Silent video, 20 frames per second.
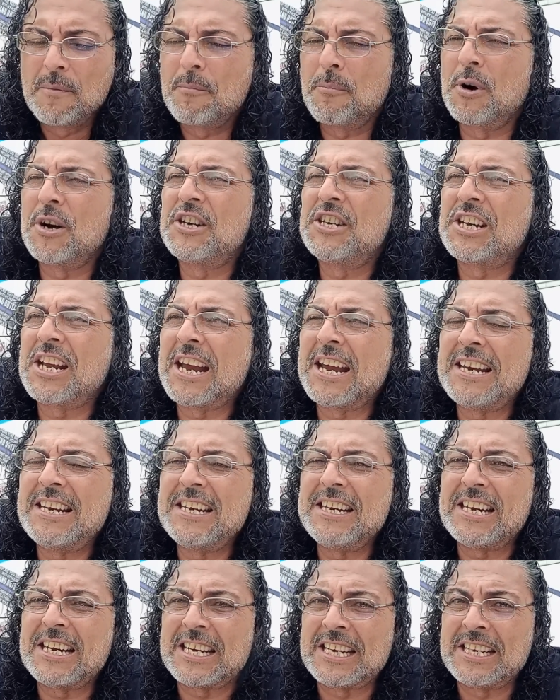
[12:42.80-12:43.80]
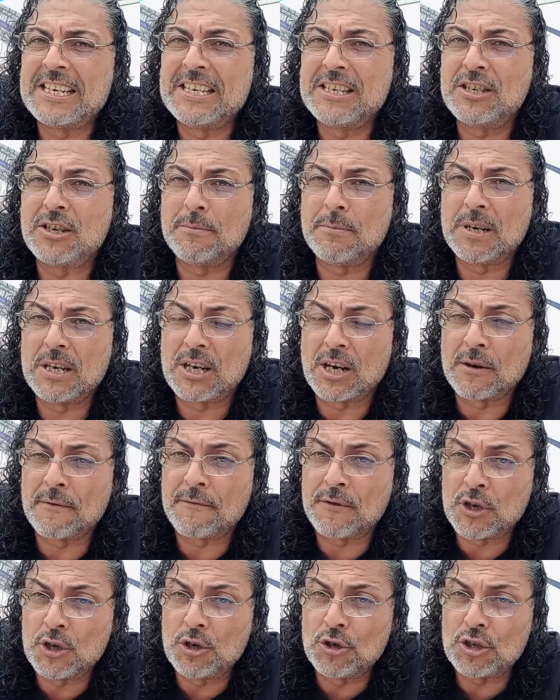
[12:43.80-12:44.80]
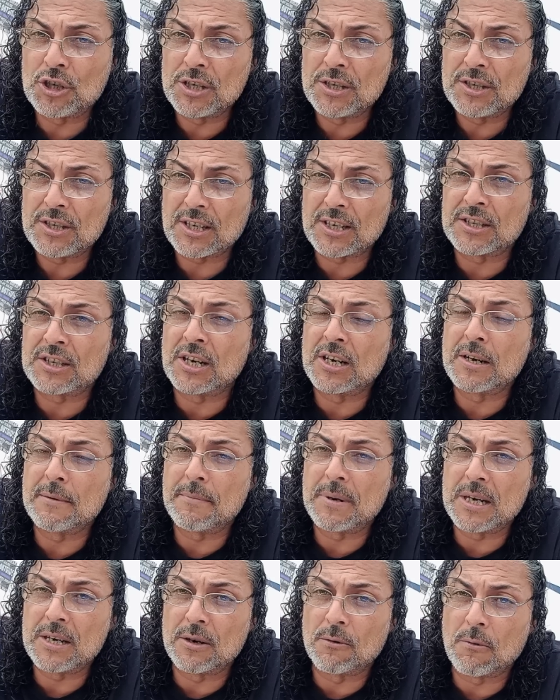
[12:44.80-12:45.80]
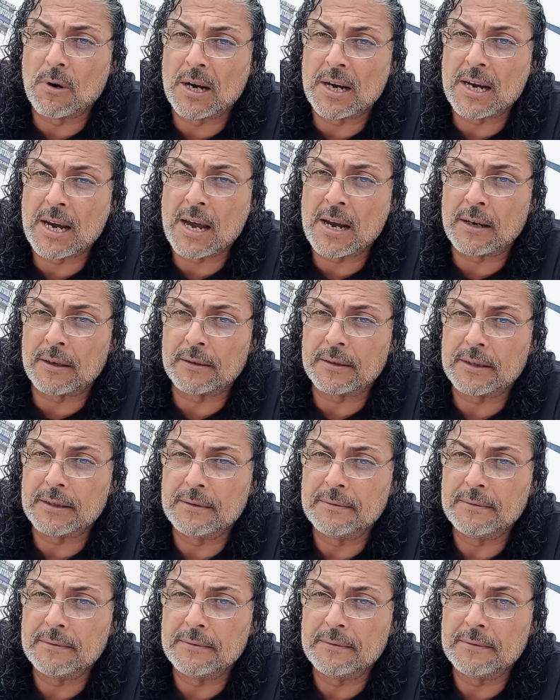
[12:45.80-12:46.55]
Pretending to be Confucius is gonna be your way out.